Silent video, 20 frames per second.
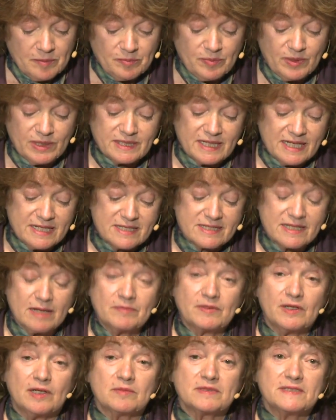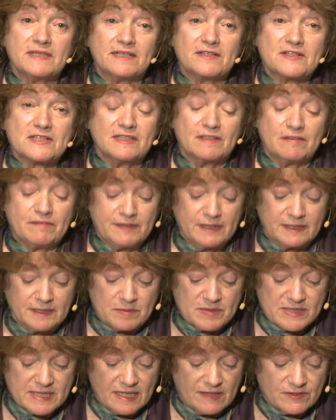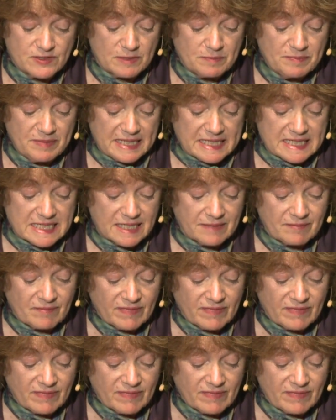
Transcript: But as some commentators in the field themselves admit,